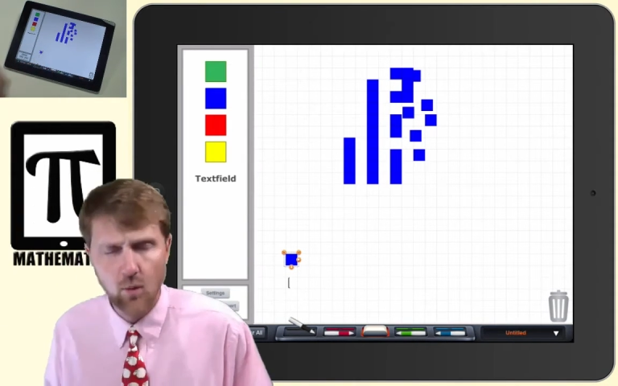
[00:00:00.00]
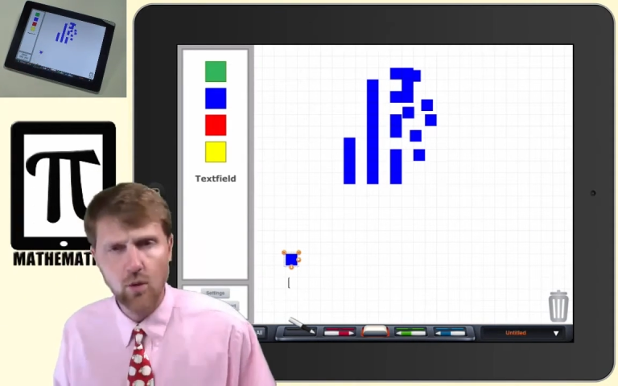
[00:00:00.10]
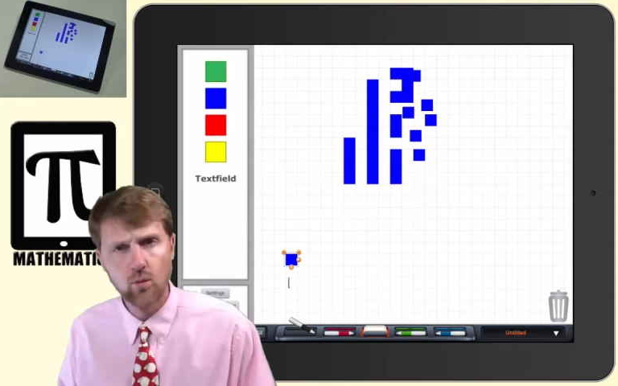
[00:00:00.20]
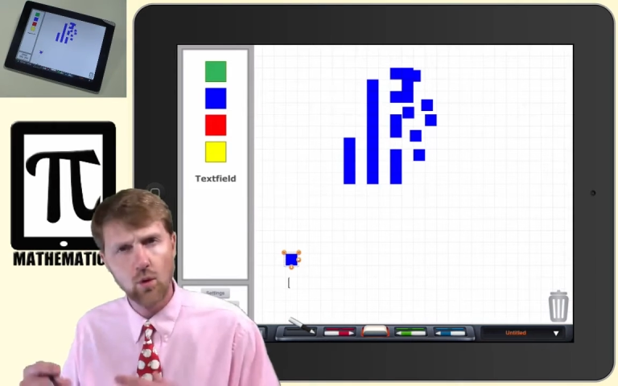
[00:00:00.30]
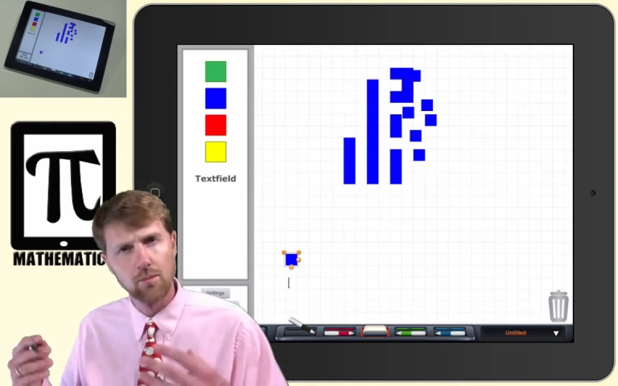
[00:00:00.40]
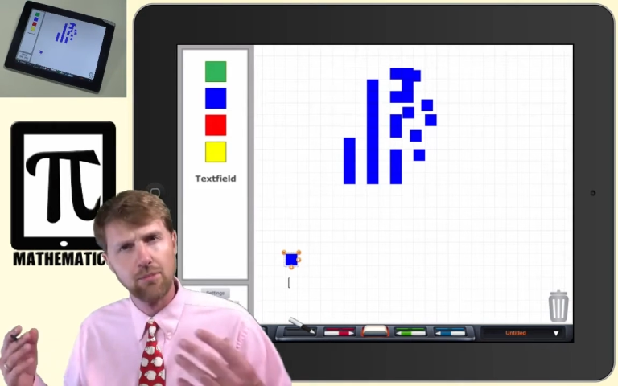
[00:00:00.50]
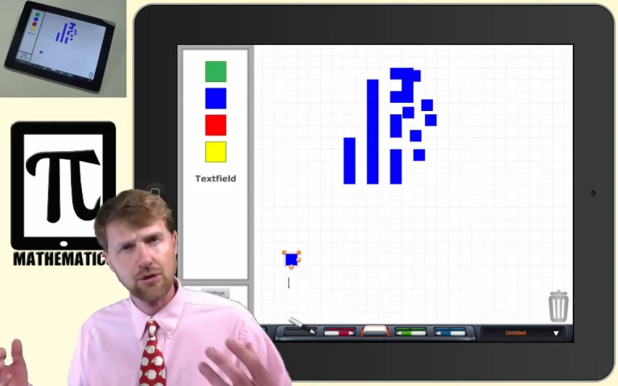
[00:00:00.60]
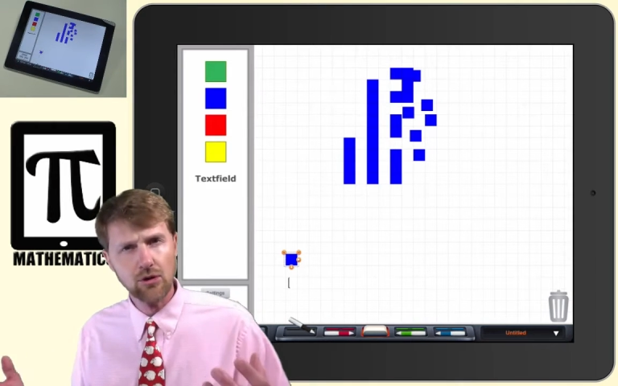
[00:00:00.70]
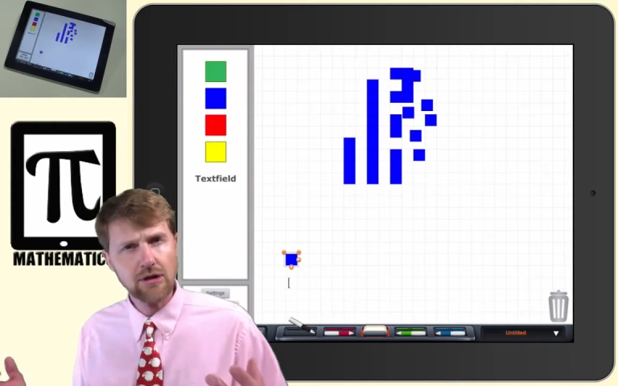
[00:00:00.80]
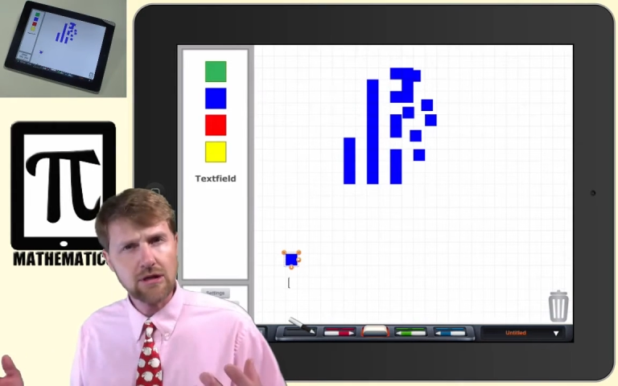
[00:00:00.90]
when we're
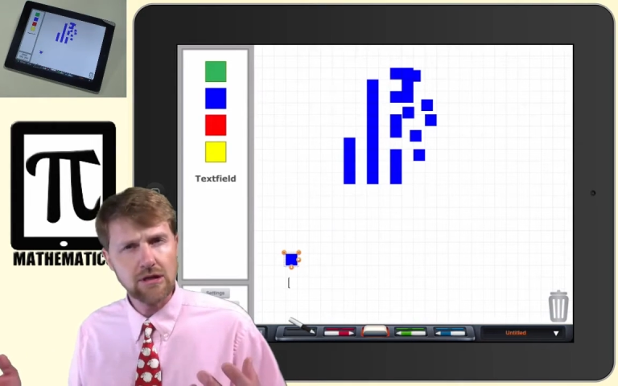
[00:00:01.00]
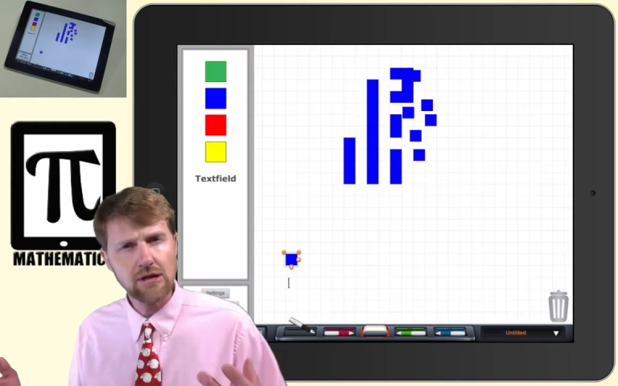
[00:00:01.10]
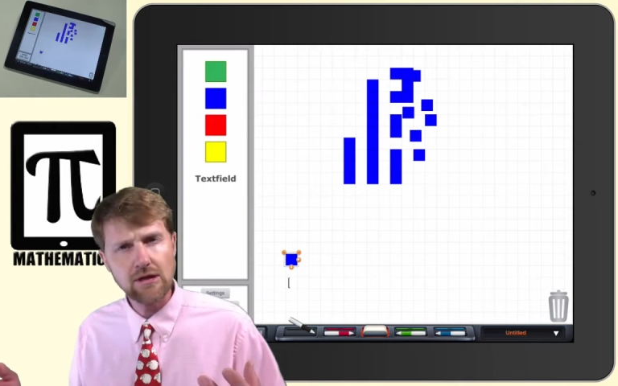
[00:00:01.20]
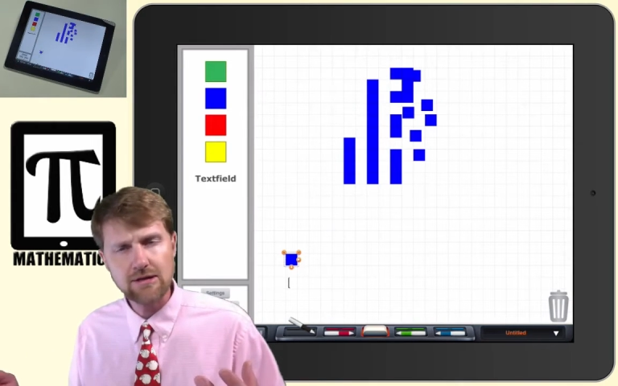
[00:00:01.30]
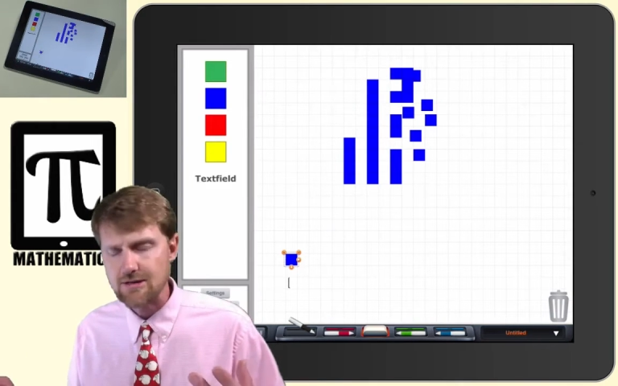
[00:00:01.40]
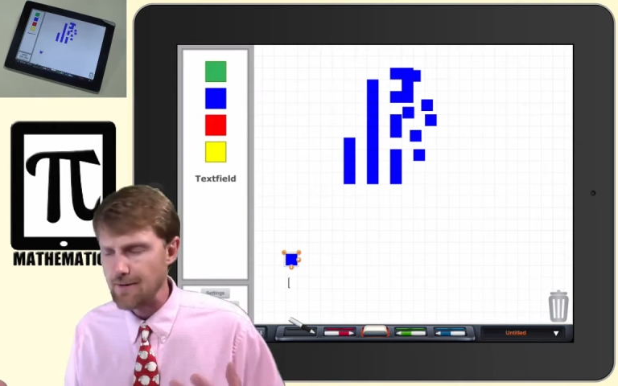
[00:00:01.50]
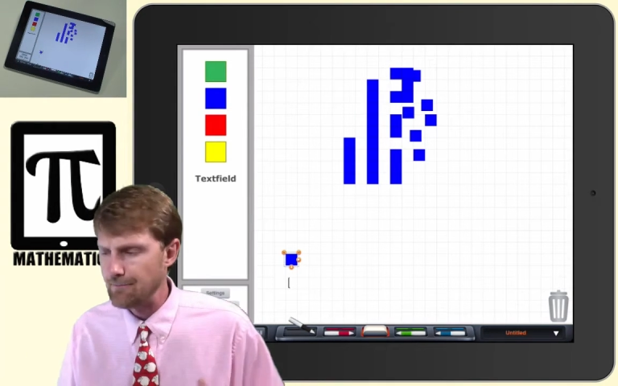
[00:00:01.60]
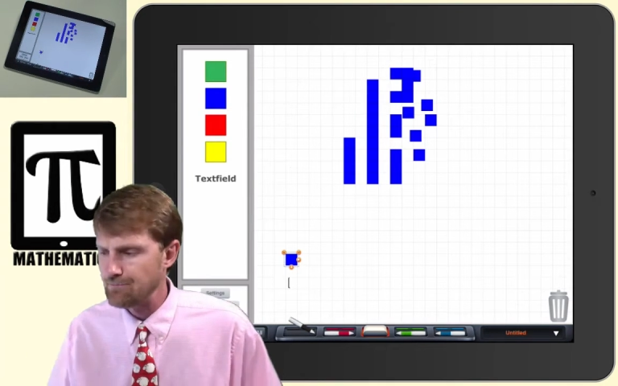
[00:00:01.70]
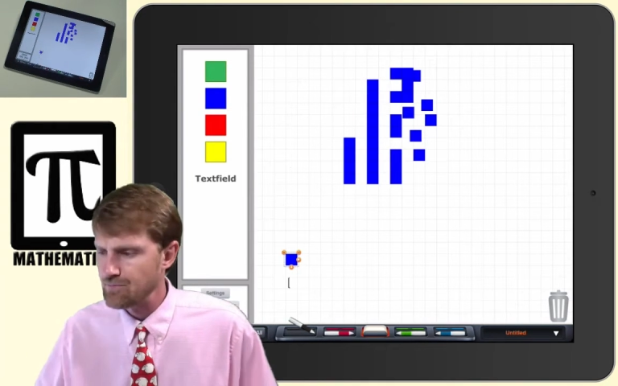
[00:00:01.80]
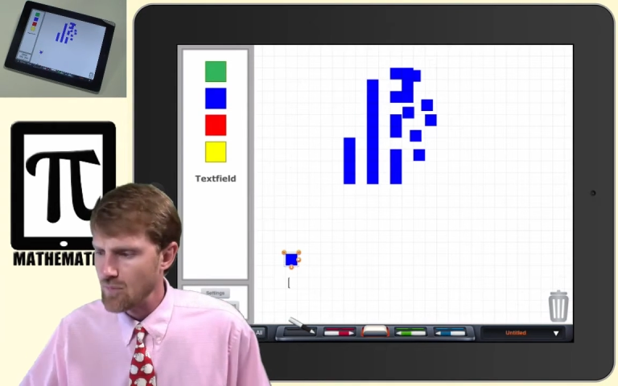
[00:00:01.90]
building these,
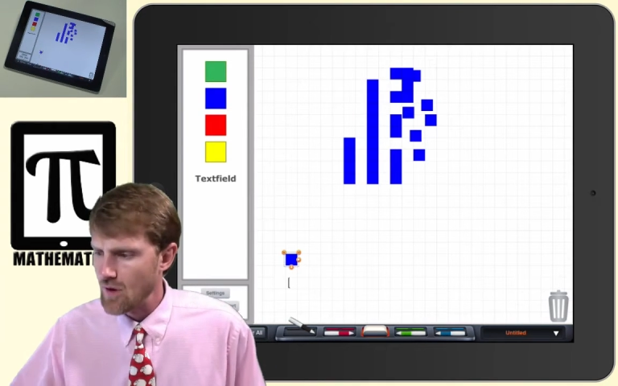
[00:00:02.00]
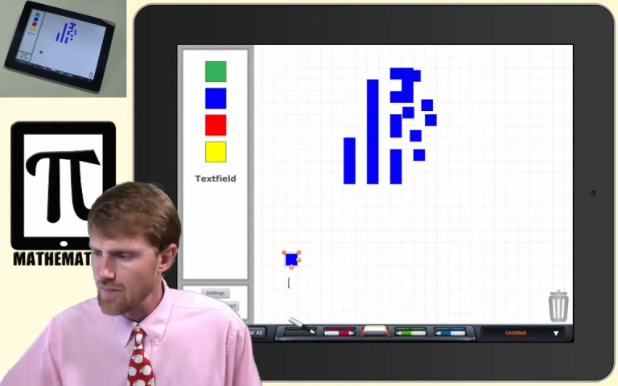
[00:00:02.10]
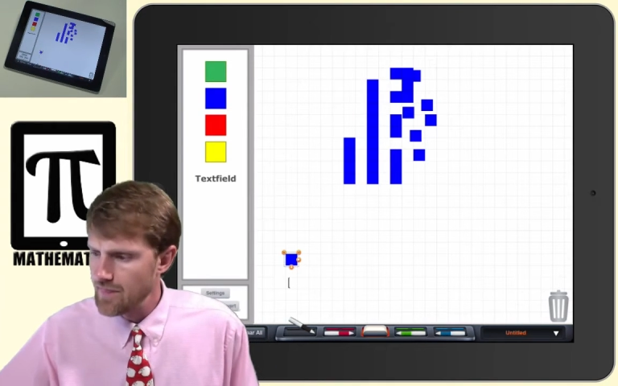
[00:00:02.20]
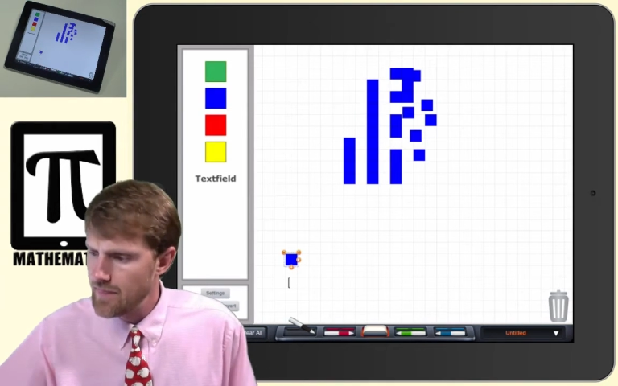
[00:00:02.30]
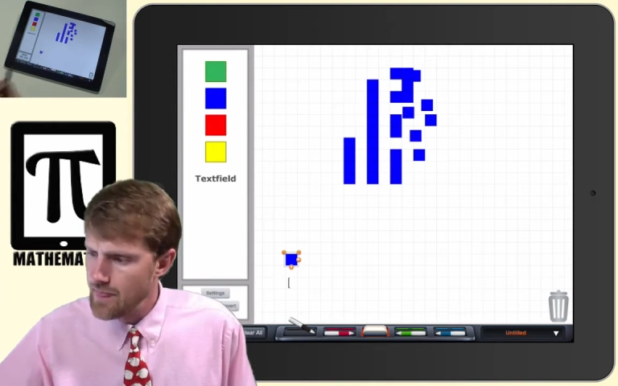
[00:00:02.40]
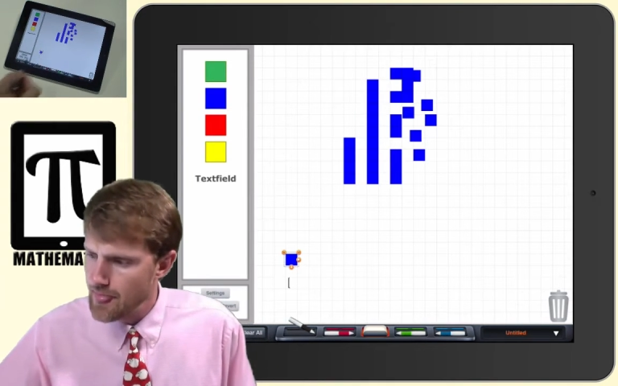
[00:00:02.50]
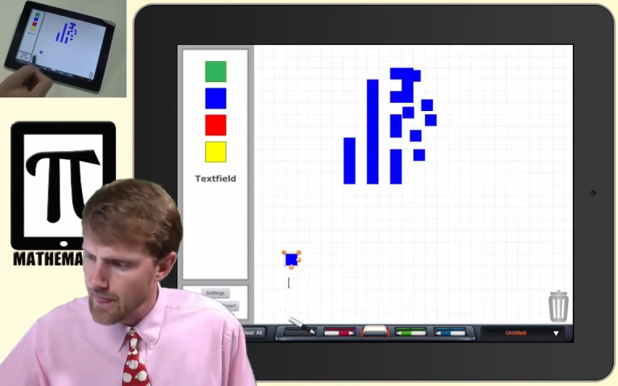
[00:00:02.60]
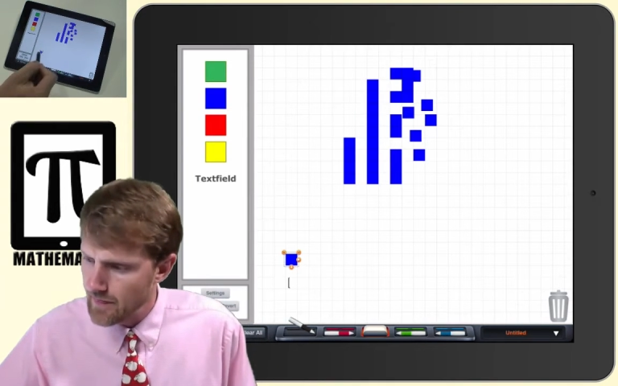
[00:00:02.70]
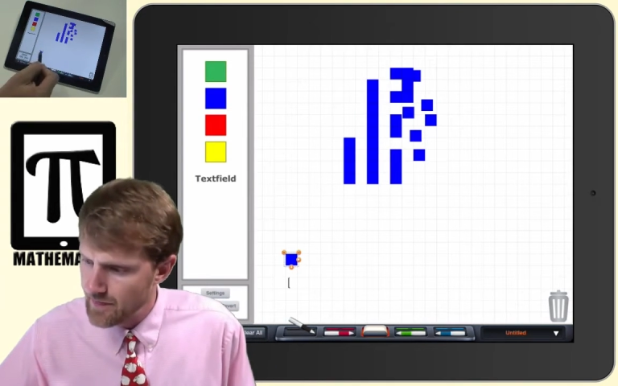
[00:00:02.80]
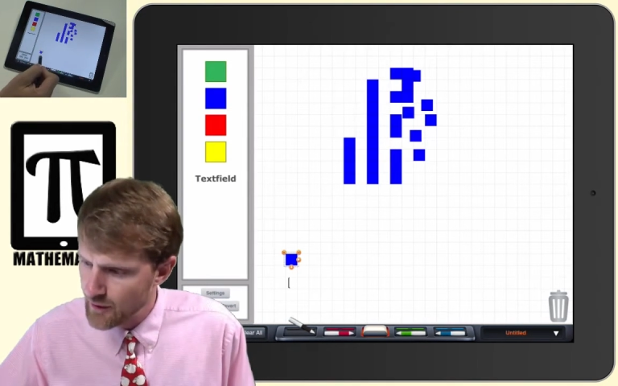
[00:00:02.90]

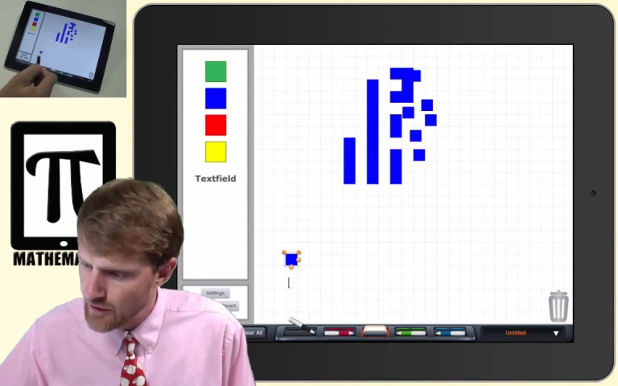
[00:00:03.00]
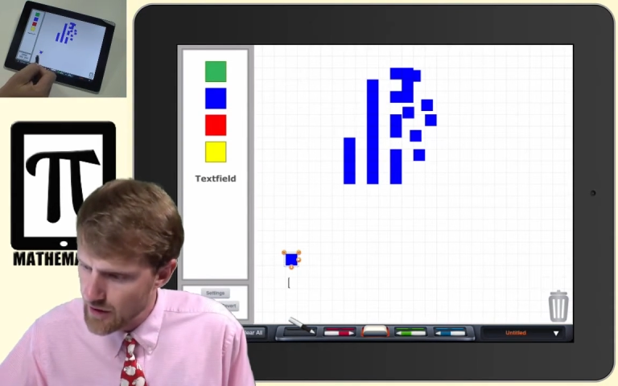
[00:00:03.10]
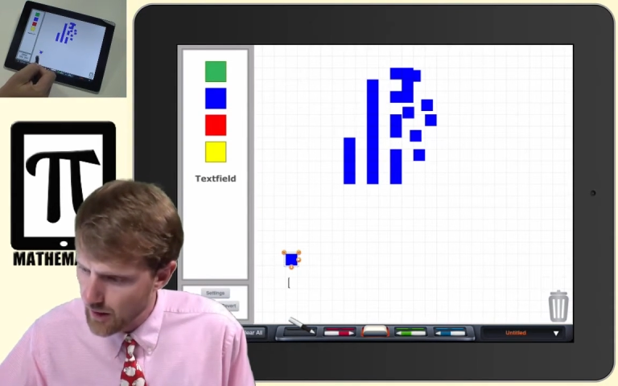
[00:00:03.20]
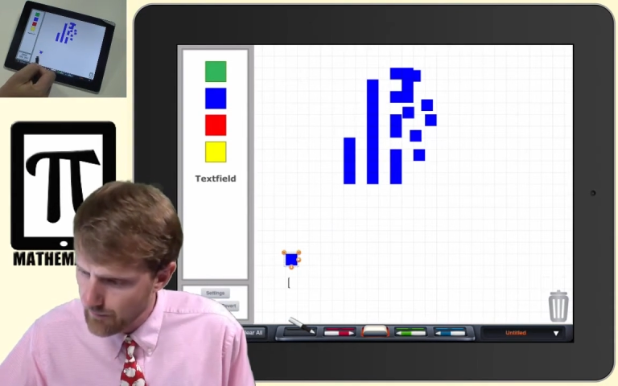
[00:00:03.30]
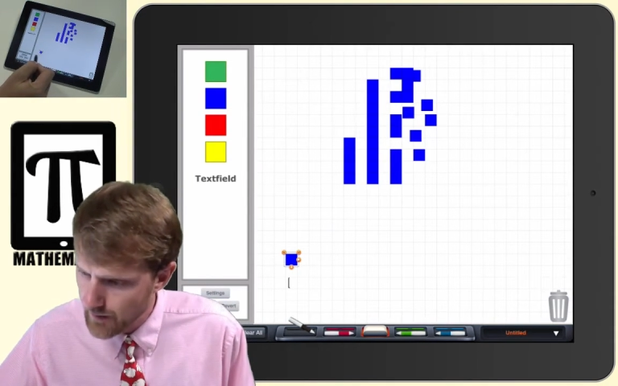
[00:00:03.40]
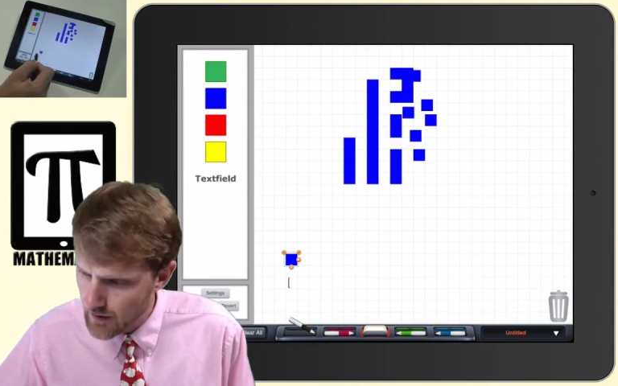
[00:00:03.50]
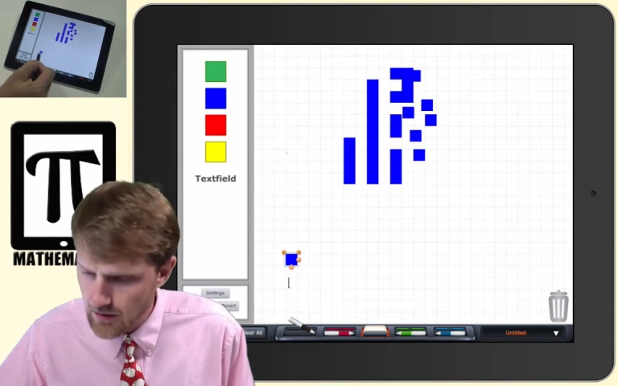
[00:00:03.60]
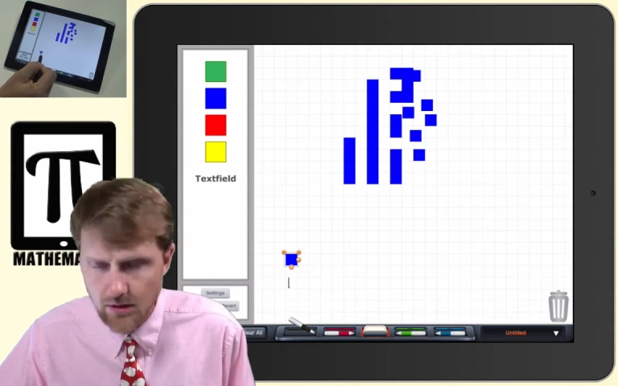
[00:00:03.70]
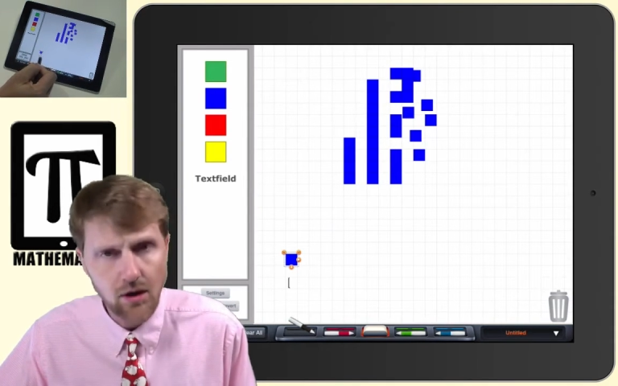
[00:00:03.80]
the number